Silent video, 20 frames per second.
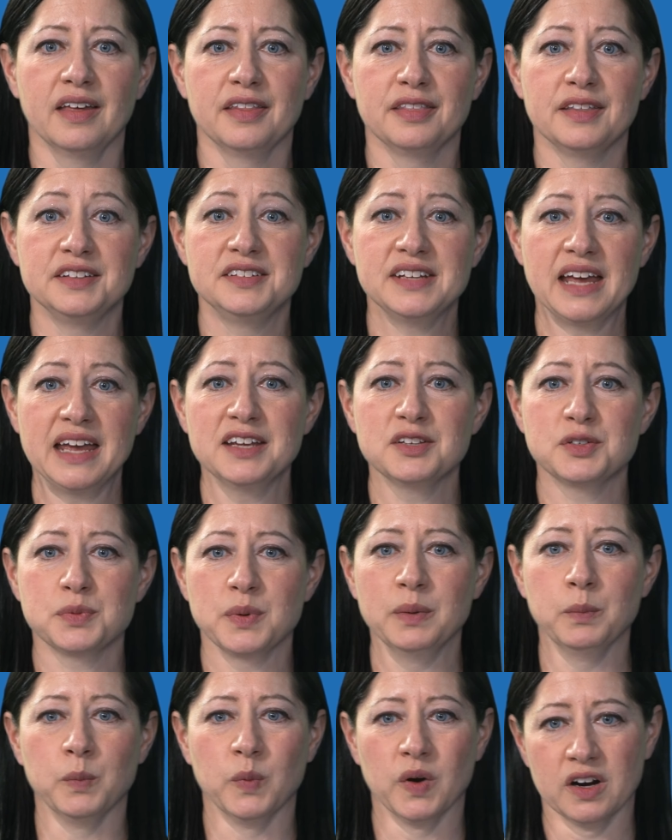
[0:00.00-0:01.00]
The days
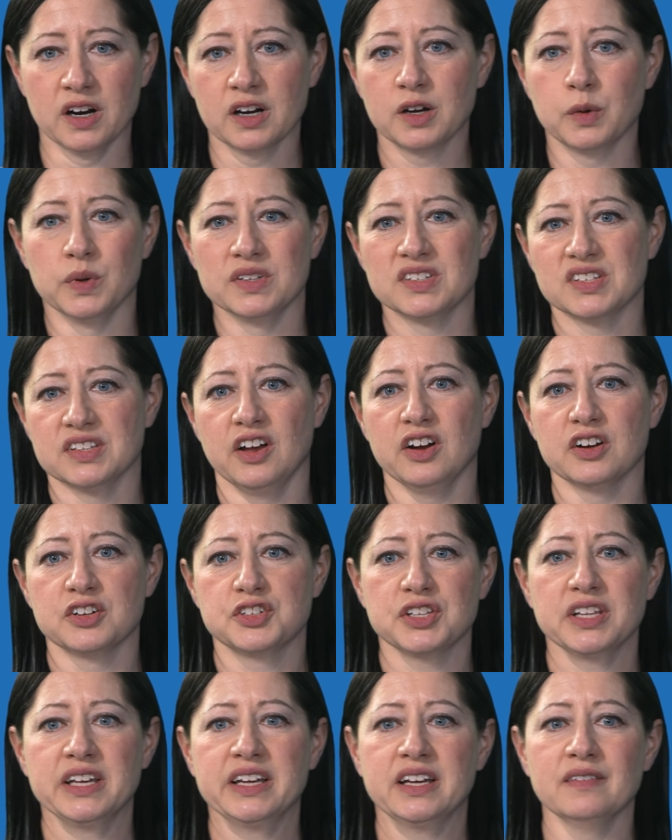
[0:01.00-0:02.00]
when work was
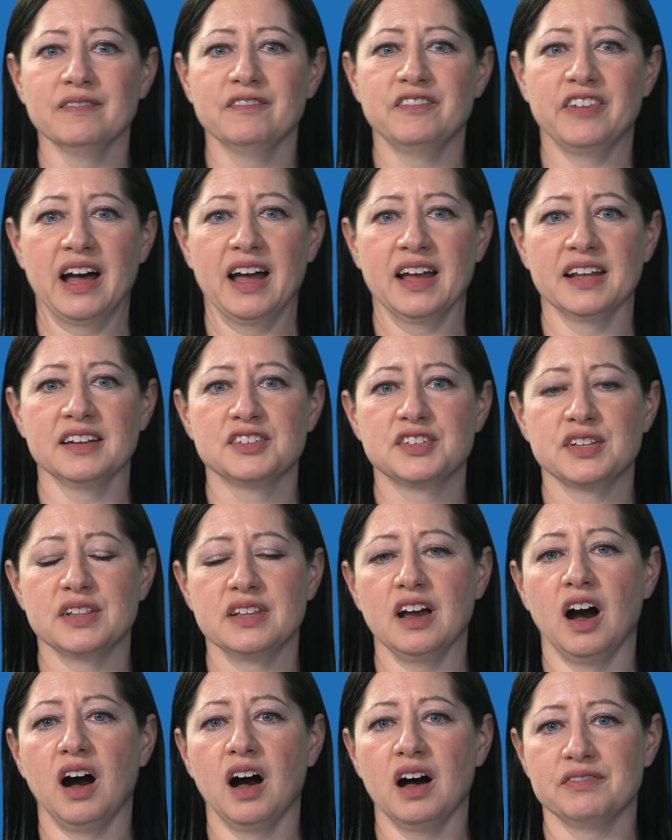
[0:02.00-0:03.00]
largely confined to
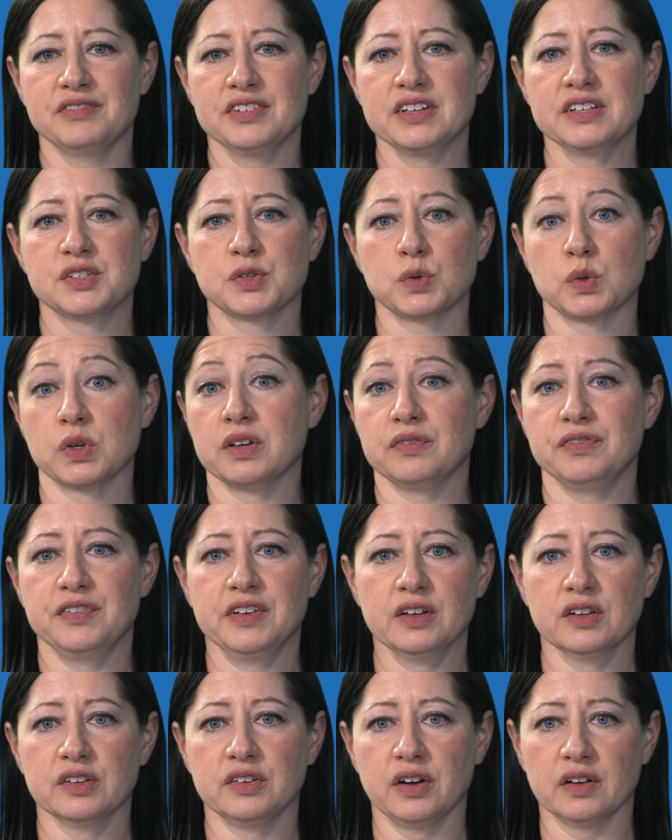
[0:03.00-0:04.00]
the office or the
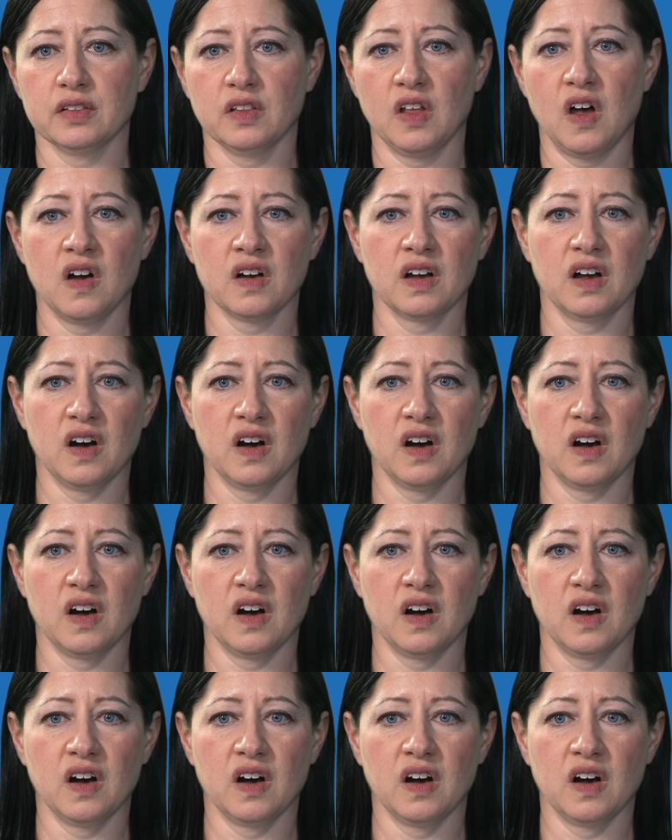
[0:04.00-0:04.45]
field are long